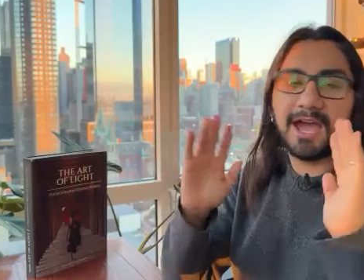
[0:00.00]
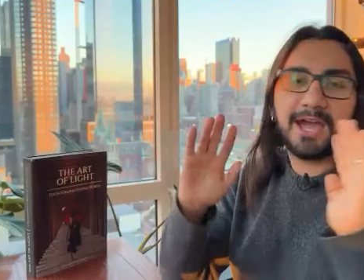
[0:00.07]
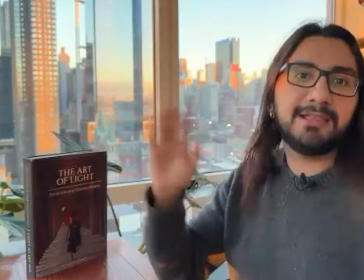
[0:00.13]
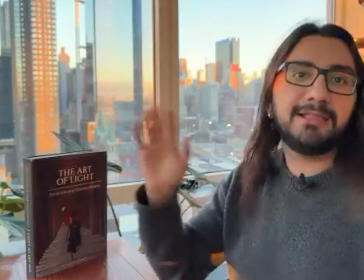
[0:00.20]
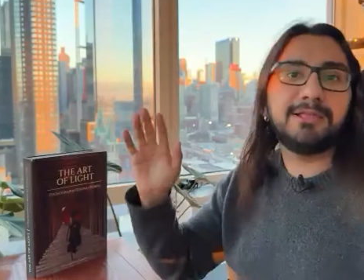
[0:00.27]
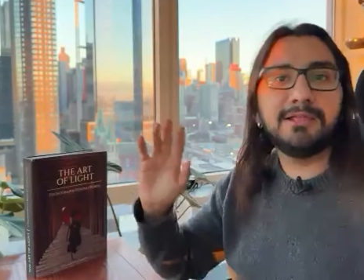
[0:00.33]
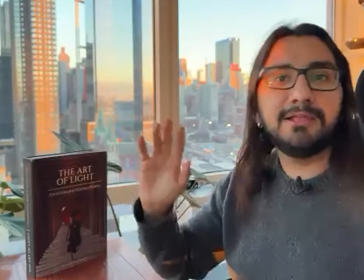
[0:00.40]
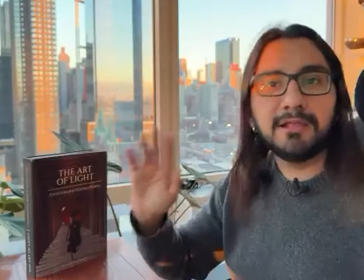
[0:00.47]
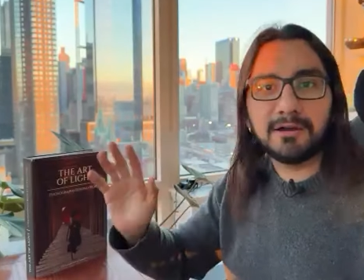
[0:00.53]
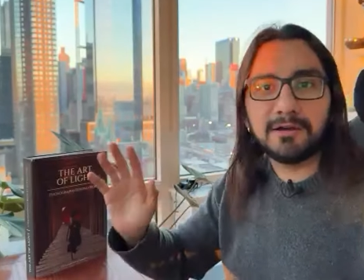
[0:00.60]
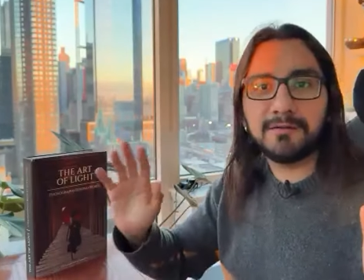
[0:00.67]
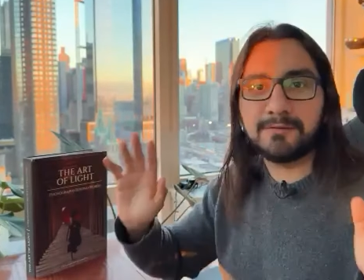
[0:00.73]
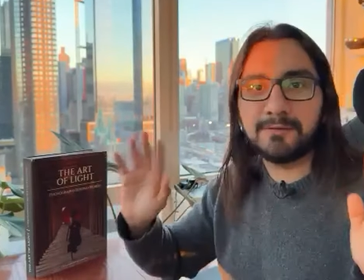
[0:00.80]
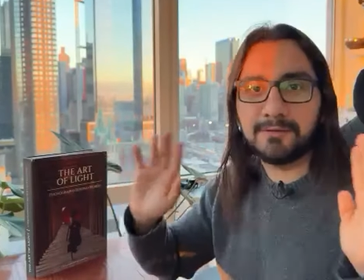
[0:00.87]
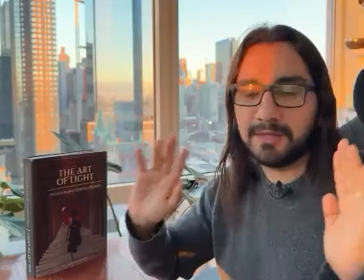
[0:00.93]
I
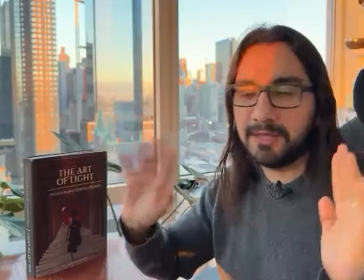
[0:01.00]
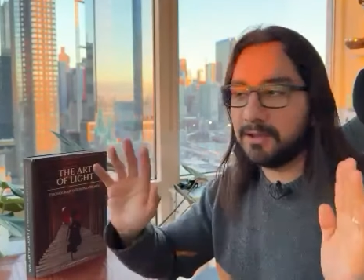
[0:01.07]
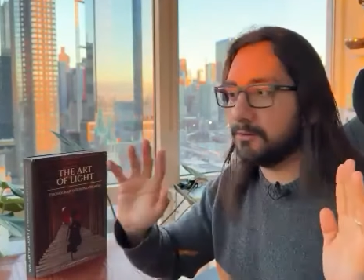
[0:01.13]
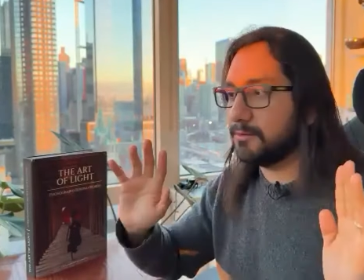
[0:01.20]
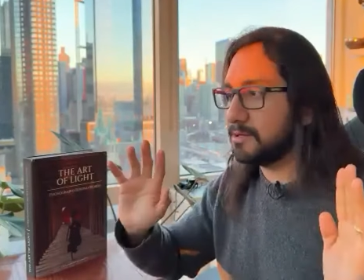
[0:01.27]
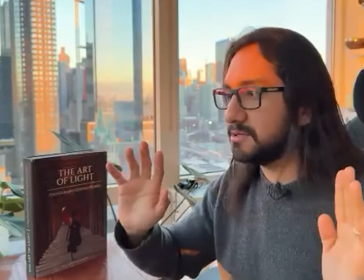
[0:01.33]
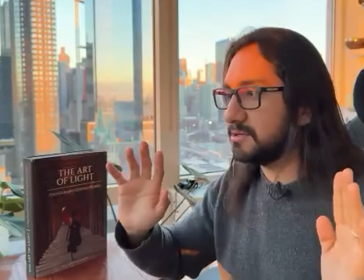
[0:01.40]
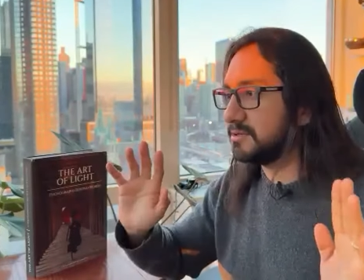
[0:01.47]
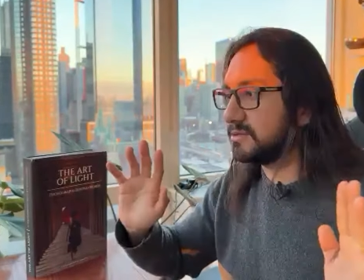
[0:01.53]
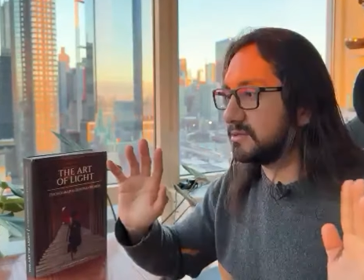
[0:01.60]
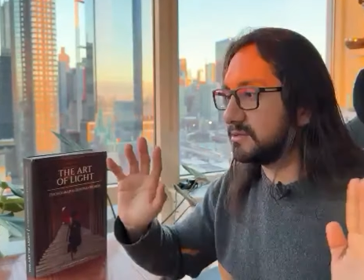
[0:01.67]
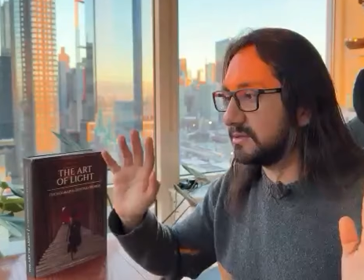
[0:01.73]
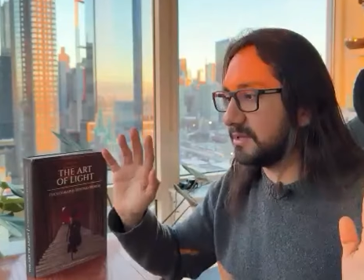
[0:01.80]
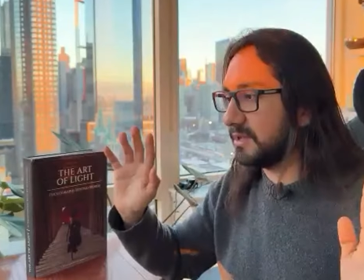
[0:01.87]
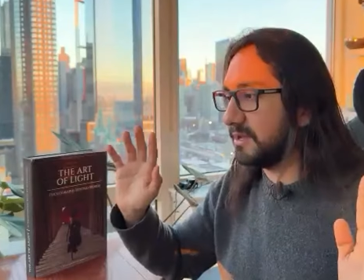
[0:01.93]
love to take
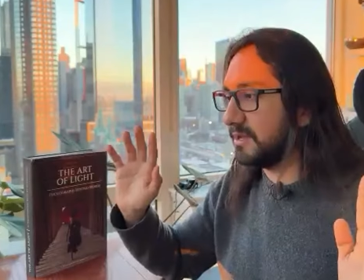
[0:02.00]
questions,